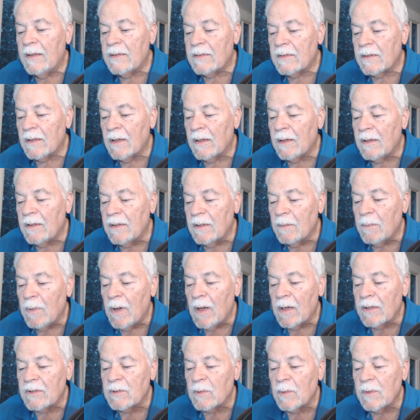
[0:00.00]
it's in the
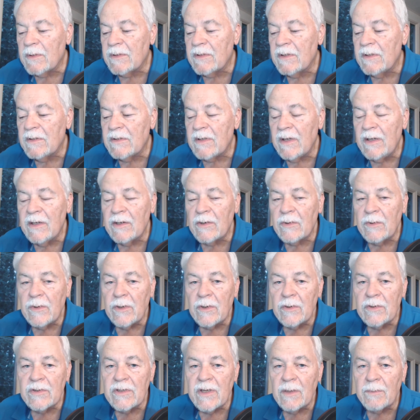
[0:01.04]
box where it says enter
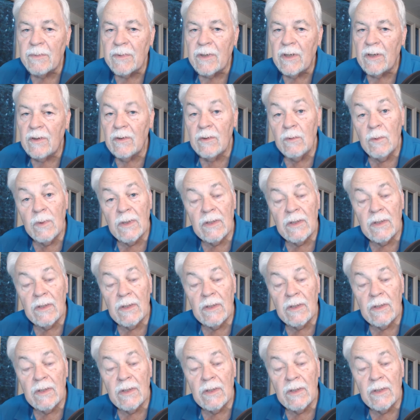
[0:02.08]
your zip code.